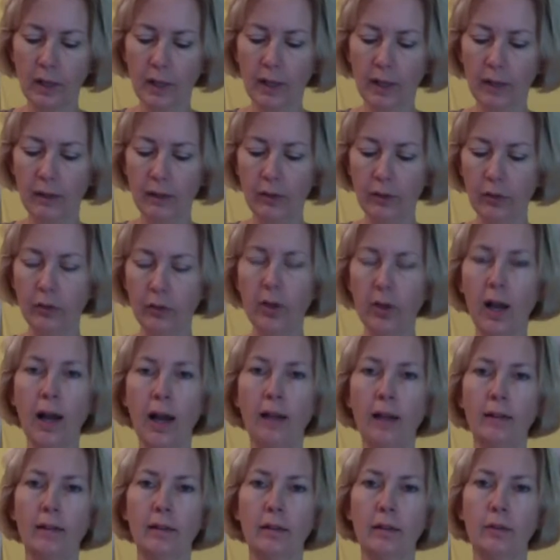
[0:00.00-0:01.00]
you're
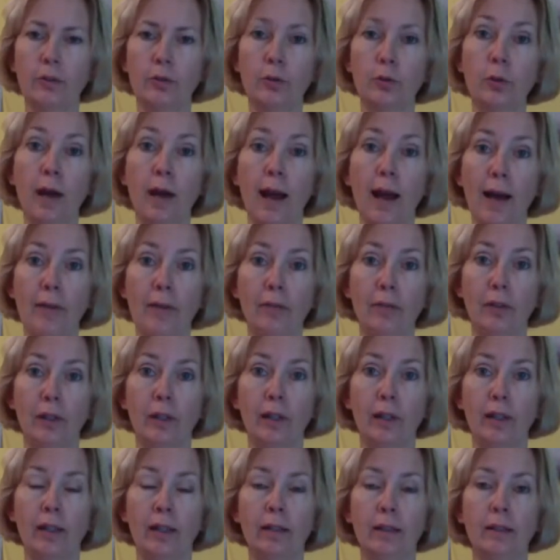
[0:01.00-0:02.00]
not
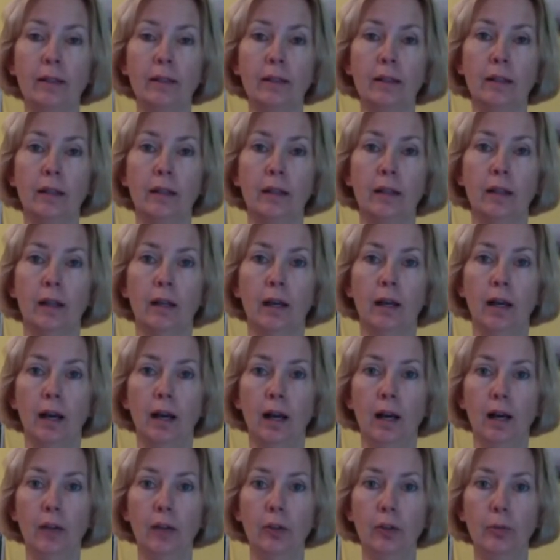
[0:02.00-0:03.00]
traveling.
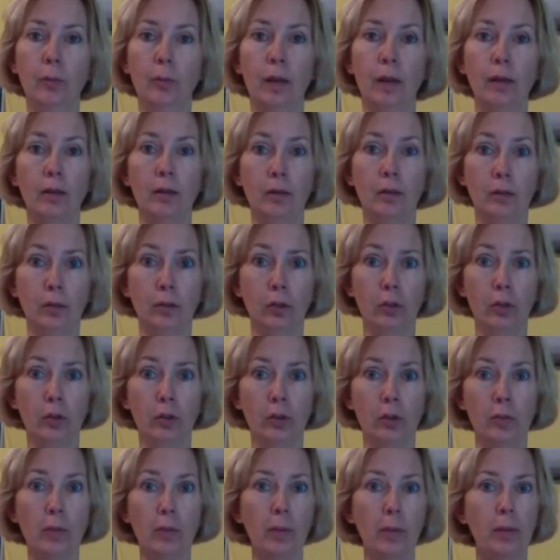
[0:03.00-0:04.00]

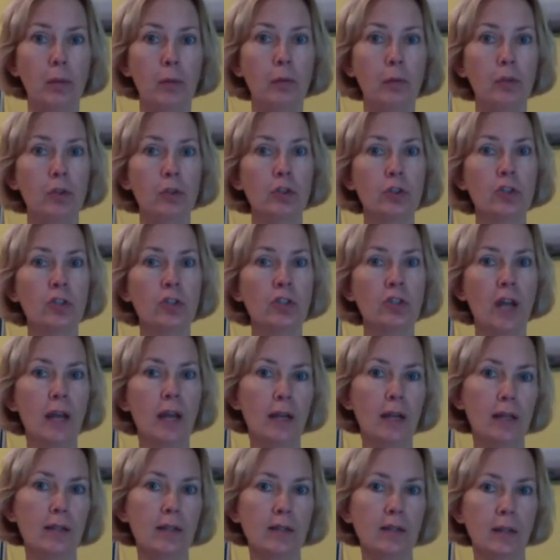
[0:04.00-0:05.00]
This might be when you're
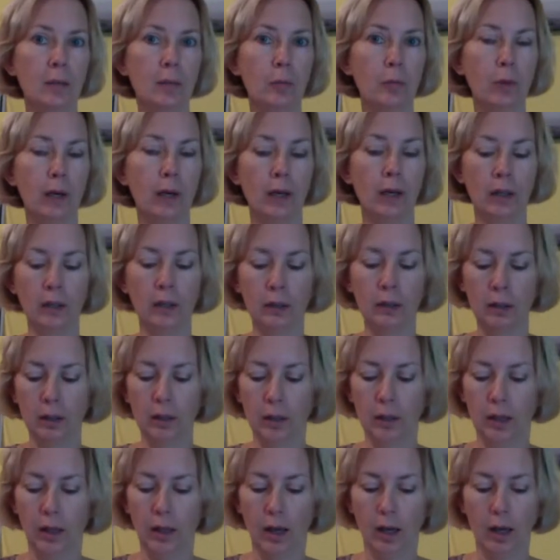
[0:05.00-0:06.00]
staying somewhere.
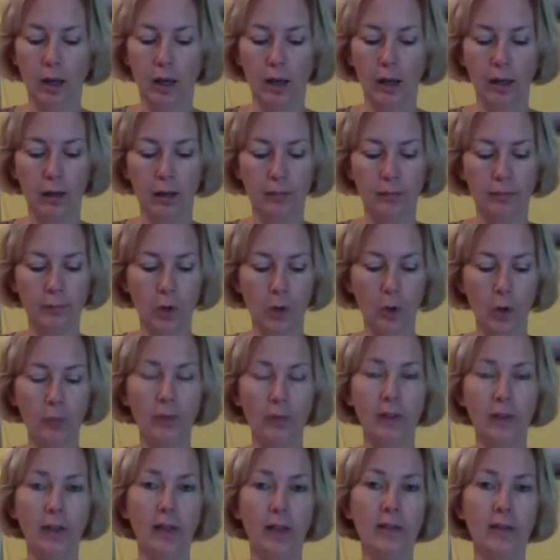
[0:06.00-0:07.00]

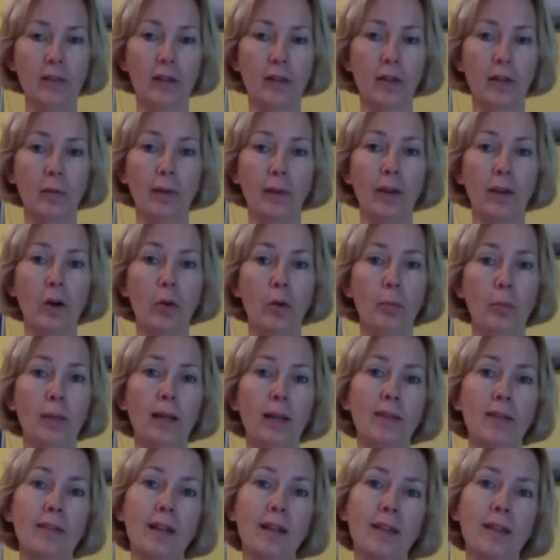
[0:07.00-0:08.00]
Hopefully it is on the way home,
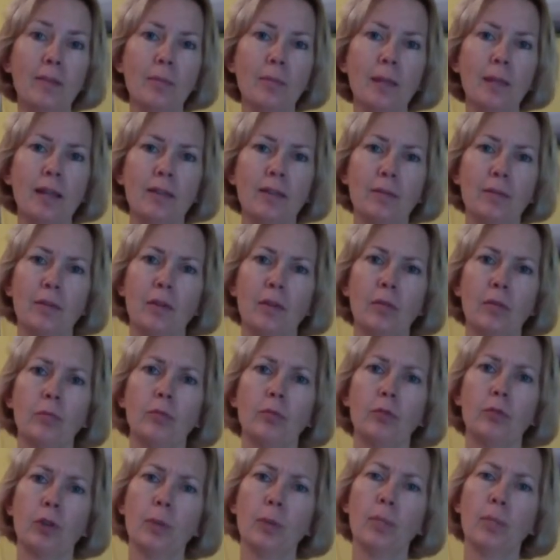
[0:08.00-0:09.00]
because that makes the
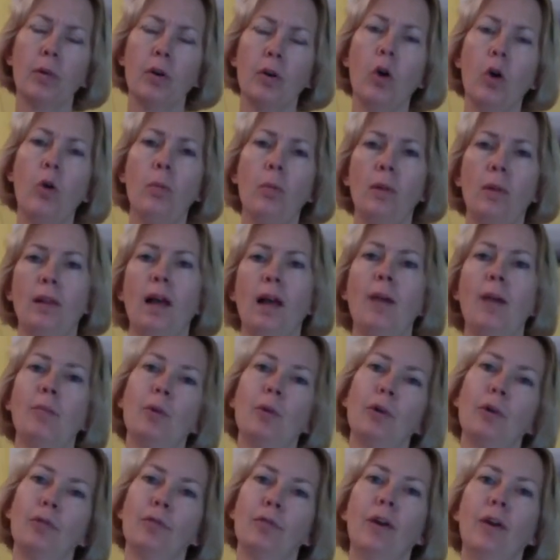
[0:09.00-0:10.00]
trip home a lot
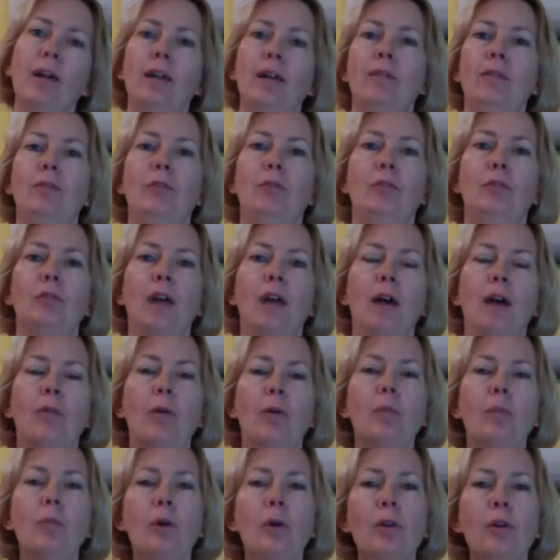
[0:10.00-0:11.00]
more fun if you've got
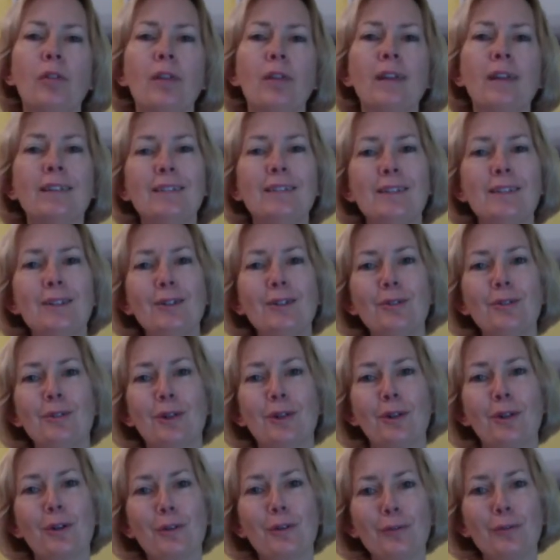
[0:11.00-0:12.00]
one more thing to do
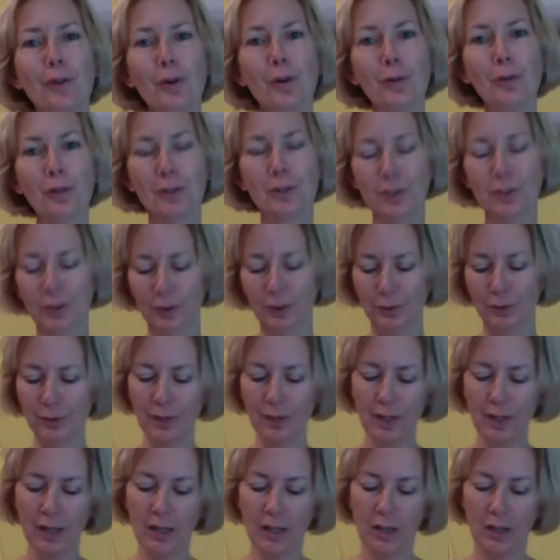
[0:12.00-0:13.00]
to look forward to.
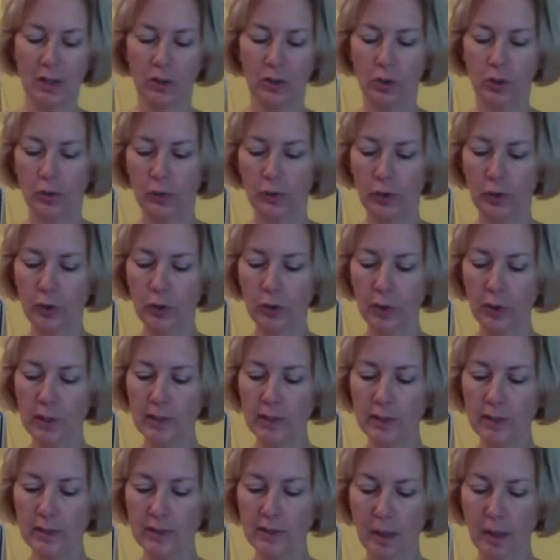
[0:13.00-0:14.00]
So if you're doing
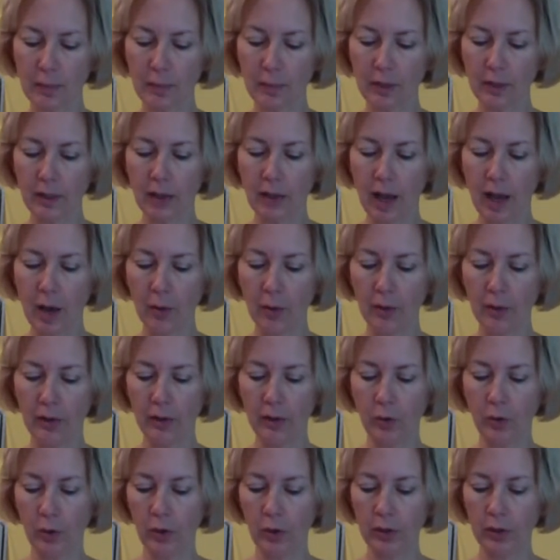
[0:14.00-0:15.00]
something out of
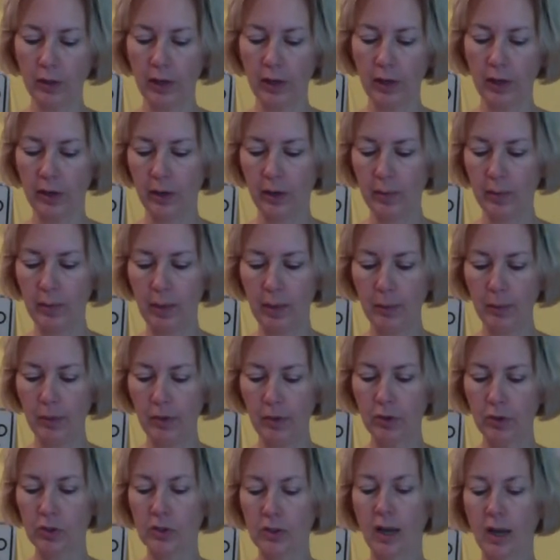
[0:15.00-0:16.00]
the ordinary, maybe
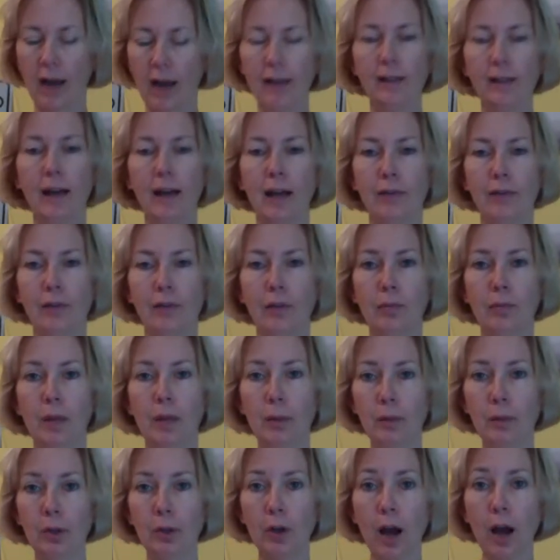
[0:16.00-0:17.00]
you're skydiving,
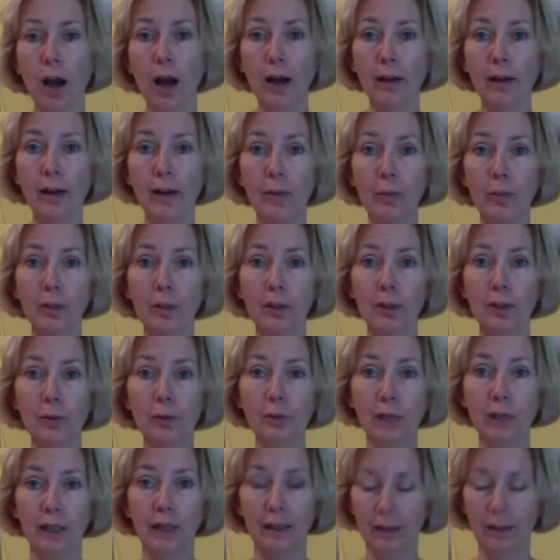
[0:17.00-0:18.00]
maybe you're hot air
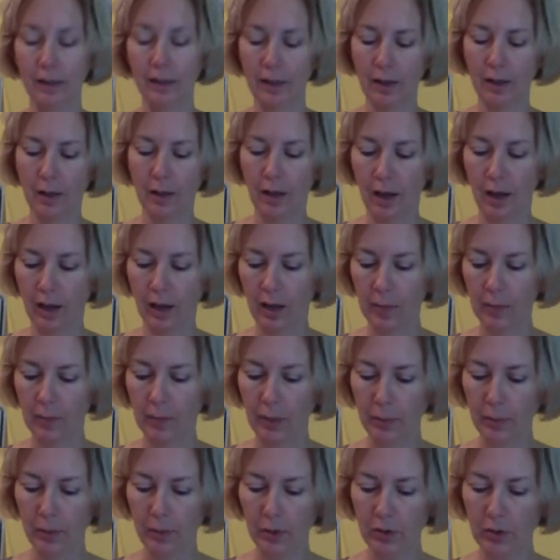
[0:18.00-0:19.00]
ballooning,
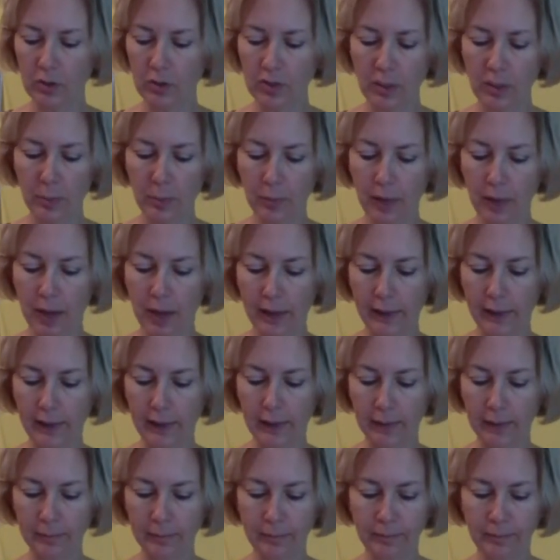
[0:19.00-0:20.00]
maybe you're zip
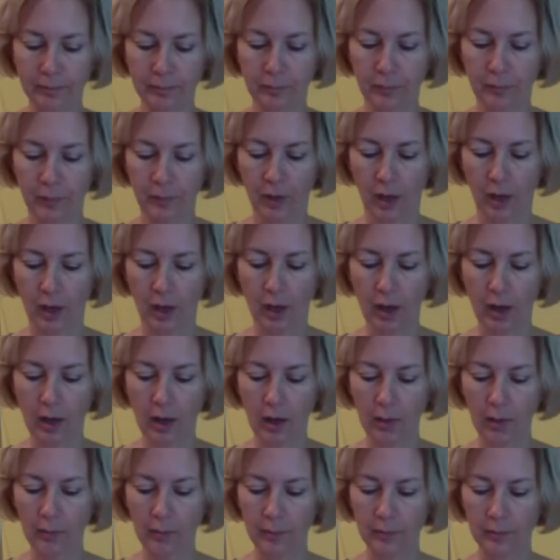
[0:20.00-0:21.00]
lining.
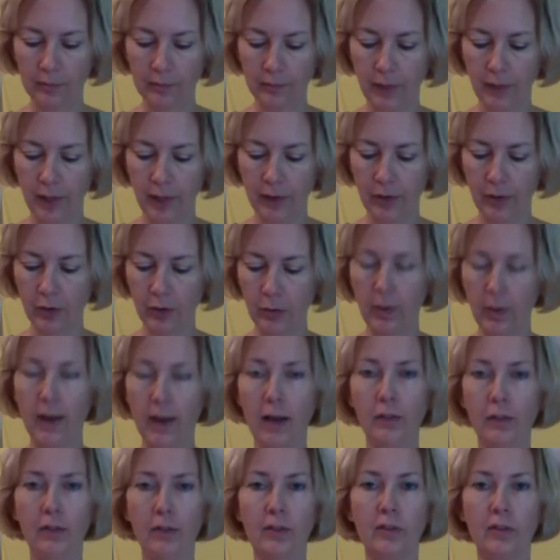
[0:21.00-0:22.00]
I don't know why
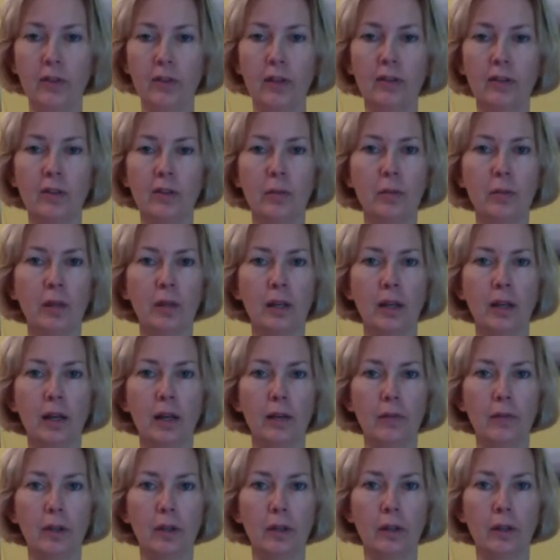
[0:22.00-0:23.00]
all these things I'm thinking
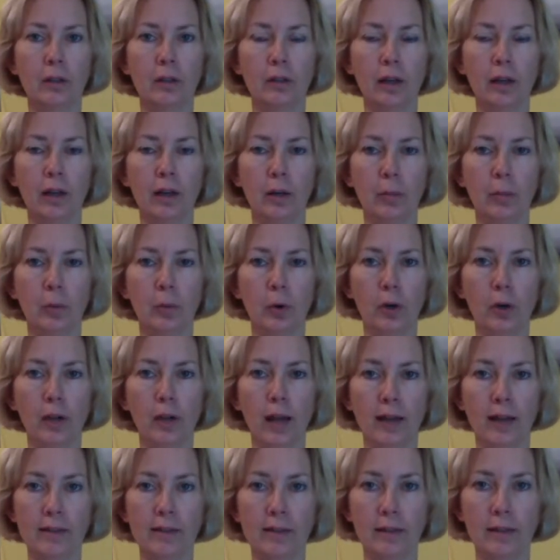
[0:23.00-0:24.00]
of are airborne
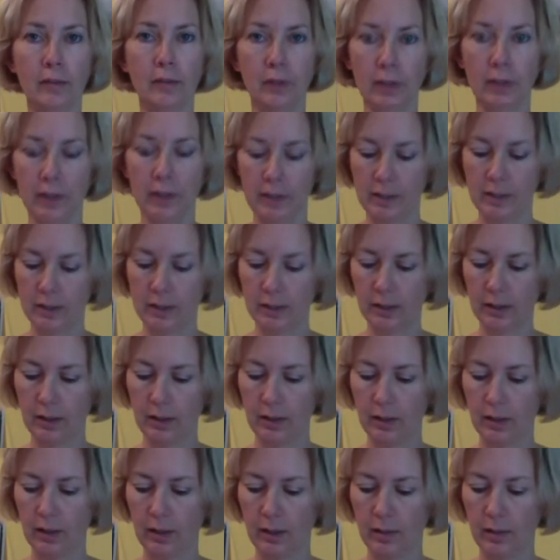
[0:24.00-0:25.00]
activities,
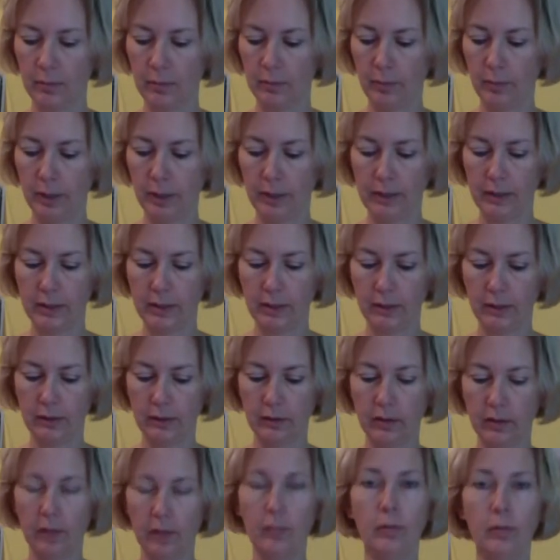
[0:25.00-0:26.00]
but
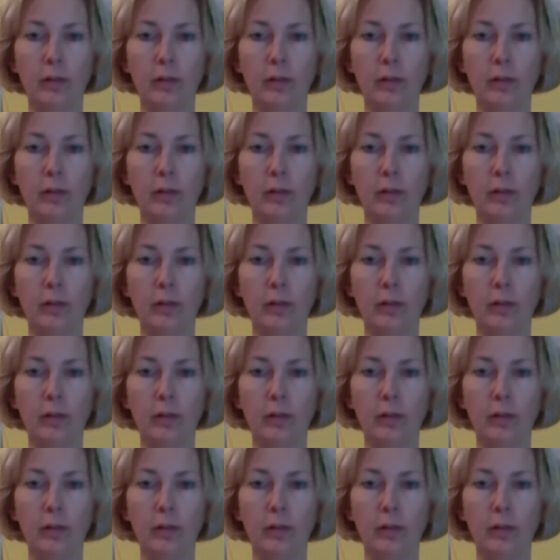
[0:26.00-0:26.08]
they